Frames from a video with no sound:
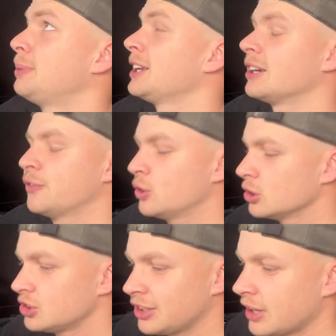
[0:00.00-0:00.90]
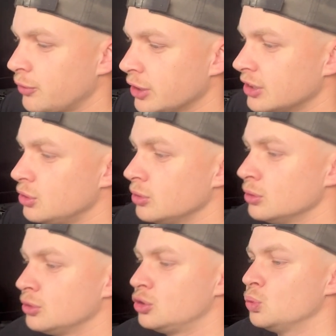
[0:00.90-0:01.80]
I've got South Africa
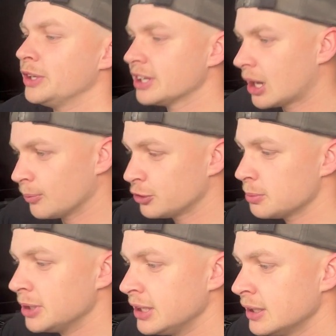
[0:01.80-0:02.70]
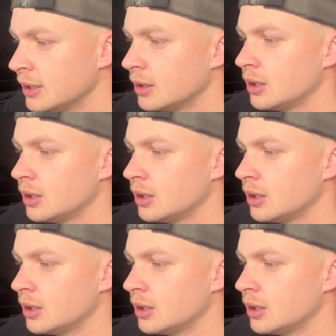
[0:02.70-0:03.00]
to win comfortably.